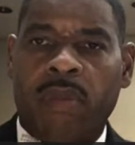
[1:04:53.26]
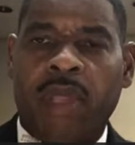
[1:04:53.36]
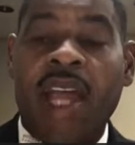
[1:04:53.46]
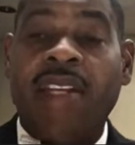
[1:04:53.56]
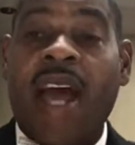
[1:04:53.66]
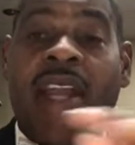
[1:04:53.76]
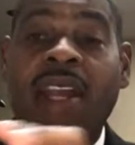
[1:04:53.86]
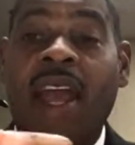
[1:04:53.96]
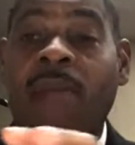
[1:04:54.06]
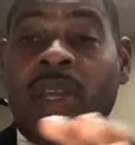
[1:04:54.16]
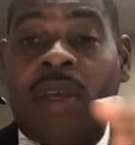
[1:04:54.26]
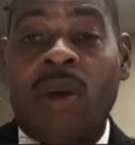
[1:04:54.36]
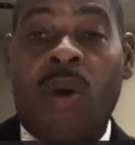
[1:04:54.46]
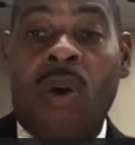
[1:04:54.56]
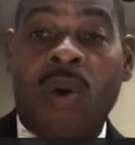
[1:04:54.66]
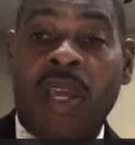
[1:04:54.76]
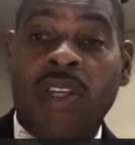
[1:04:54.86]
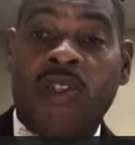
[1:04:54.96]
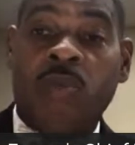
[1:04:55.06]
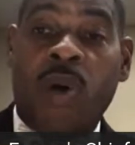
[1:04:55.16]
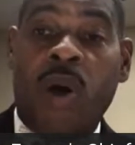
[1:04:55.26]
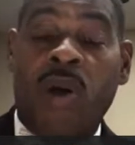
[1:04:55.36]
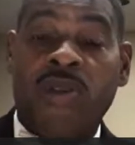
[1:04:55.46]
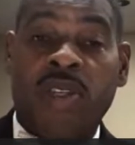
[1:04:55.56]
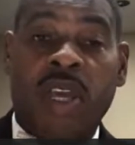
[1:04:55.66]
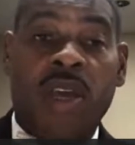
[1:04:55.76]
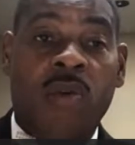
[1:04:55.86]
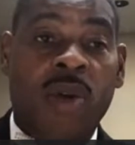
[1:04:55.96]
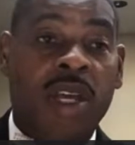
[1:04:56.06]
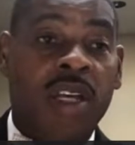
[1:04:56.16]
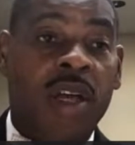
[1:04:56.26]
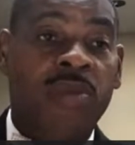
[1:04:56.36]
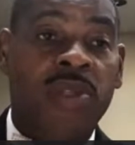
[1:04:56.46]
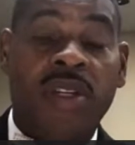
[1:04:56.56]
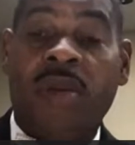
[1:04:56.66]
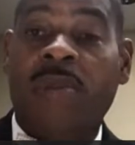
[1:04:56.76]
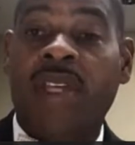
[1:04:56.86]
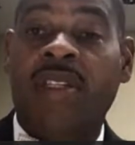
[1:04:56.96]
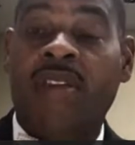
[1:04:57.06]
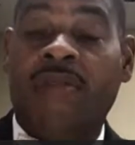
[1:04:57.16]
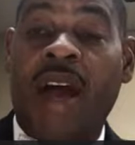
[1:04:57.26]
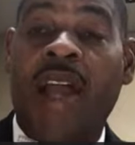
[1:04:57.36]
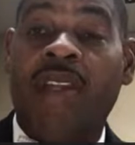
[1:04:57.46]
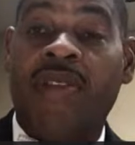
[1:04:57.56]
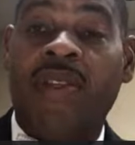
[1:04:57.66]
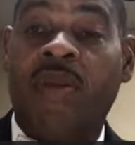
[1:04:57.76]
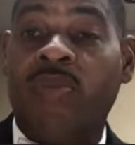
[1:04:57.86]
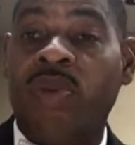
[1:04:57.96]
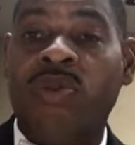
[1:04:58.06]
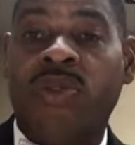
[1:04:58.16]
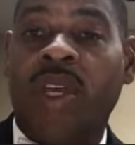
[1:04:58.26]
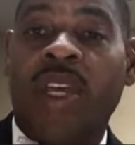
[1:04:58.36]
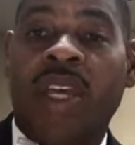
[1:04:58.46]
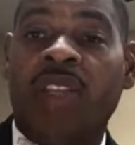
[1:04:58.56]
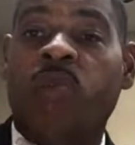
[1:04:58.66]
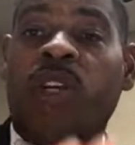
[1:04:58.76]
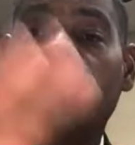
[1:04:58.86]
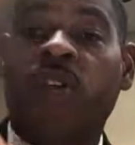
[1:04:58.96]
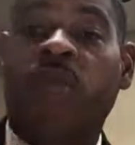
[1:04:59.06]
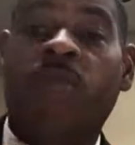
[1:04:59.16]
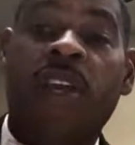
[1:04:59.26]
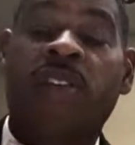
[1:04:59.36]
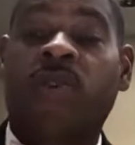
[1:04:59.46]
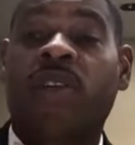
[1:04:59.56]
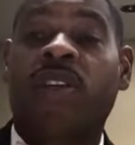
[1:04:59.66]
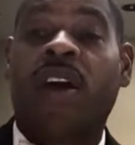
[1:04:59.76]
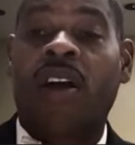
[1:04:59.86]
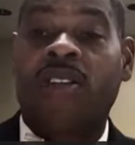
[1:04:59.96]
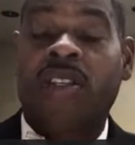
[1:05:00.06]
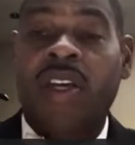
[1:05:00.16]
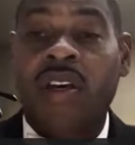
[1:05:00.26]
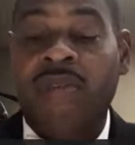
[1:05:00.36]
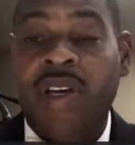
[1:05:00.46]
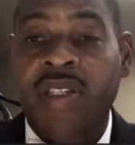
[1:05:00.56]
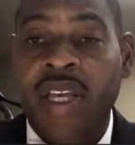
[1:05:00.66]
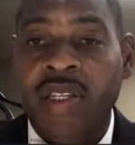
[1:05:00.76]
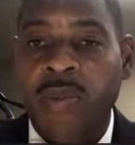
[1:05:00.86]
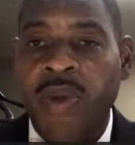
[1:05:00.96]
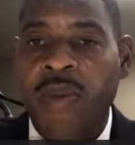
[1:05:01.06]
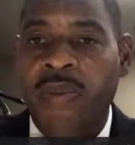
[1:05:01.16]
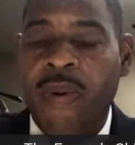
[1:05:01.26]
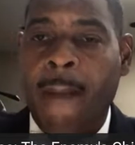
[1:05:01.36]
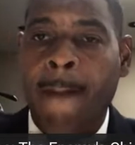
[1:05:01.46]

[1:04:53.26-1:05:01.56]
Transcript: That dynamic on a small scale where it comes to domestic violence and abuse is what took place on a large scale of us as a people.